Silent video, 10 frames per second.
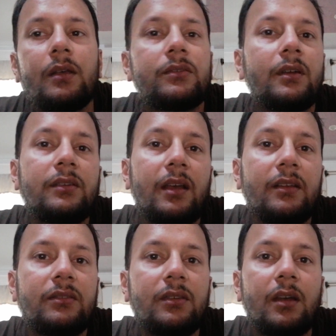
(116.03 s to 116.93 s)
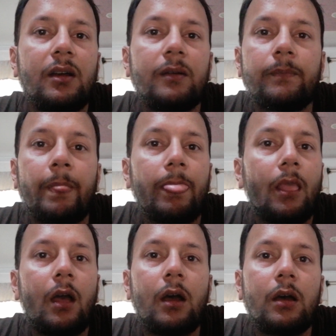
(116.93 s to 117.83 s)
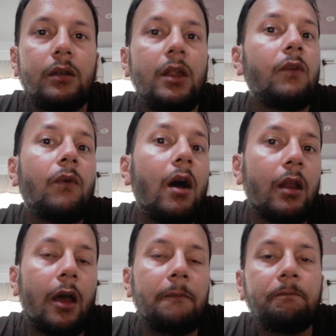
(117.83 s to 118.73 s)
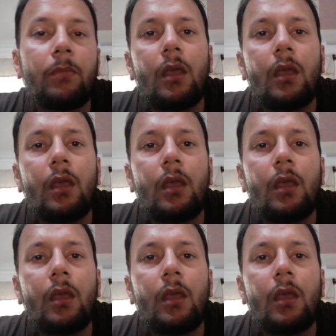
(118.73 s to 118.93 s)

such as Nirvana.